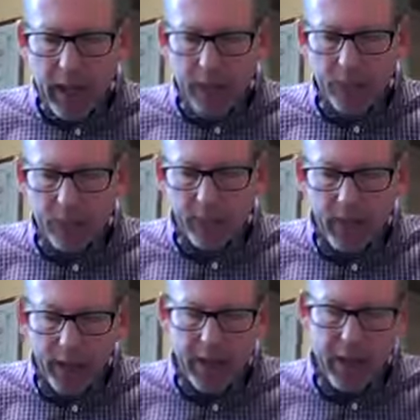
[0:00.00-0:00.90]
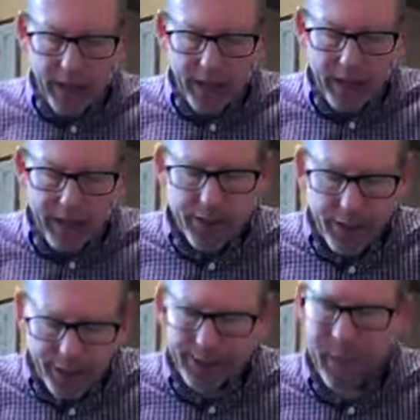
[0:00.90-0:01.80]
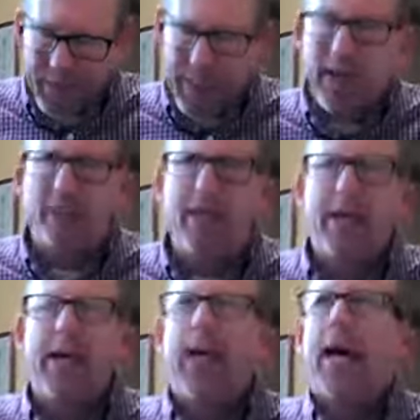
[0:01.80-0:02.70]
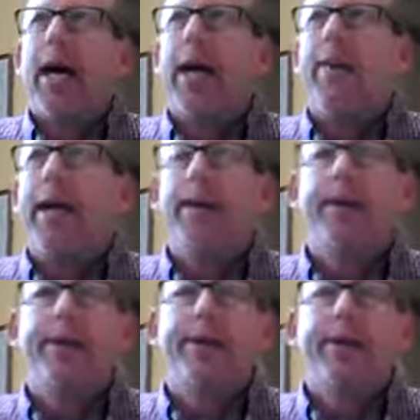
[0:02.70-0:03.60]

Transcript: as we pray in, in Jesus' name. Amen.